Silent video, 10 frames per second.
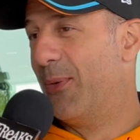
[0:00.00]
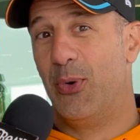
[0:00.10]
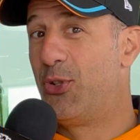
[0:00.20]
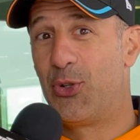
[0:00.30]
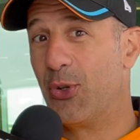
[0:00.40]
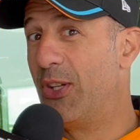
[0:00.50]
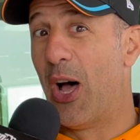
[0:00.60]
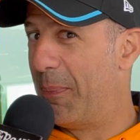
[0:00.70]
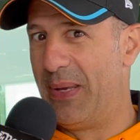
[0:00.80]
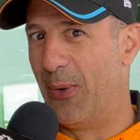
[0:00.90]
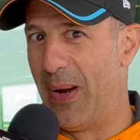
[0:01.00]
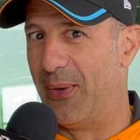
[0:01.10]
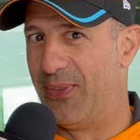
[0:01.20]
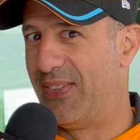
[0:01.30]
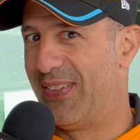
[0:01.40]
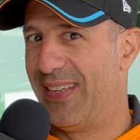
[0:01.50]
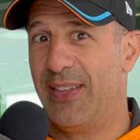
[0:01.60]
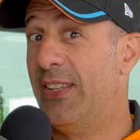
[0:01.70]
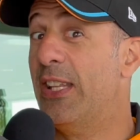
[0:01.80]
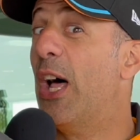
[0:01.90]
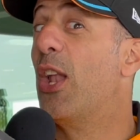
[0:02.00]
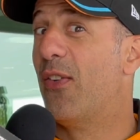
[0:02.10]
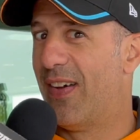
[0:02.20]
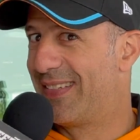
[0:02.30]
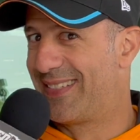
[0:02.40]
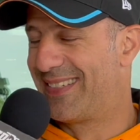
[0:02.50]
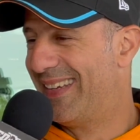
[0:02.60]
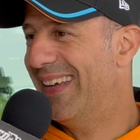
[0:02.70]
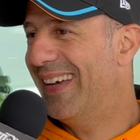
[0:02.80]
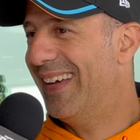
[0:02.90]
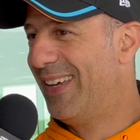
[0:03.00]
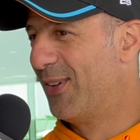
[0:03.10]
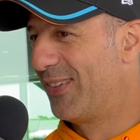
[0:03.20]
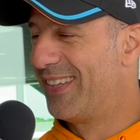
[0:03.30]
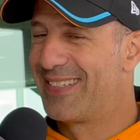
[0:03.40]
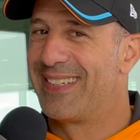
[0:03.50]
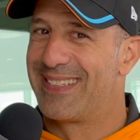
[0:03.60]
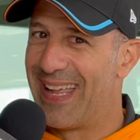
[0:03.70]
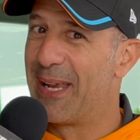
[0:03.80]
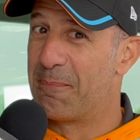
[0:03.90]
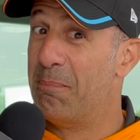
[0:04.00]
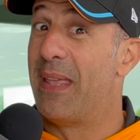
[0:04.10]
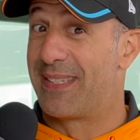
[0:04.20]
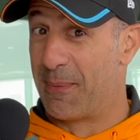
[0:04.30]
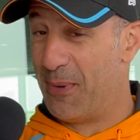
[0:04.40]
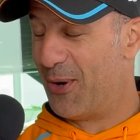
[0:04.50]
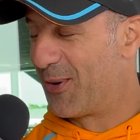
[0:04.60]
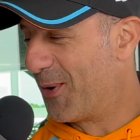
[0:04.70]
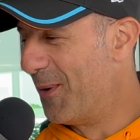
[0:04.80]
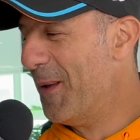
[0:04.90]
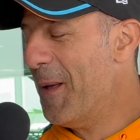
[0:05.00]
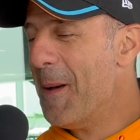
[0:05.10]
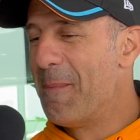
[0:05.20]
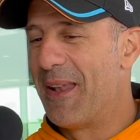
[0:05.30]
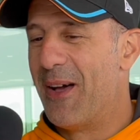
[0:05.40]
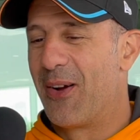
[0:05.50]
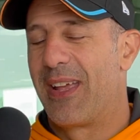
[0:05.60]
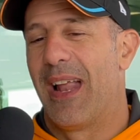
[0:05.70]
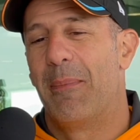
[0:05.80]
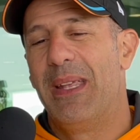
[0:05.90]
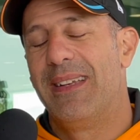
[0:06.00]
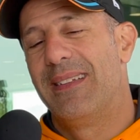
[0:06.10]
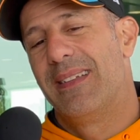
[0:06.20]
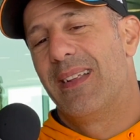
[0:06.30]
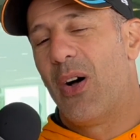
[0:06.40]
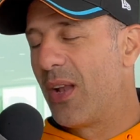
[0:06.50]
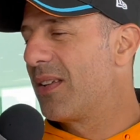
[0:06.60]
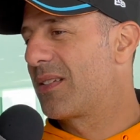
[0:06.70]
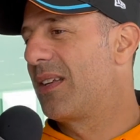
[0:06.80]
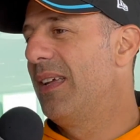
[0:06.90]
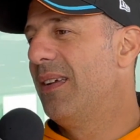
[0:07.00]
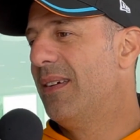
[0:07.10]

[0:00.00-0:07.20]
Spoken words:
We should not be around. None of us. You know, this is like, it's a miracle. But no, okay, I mean, honestly,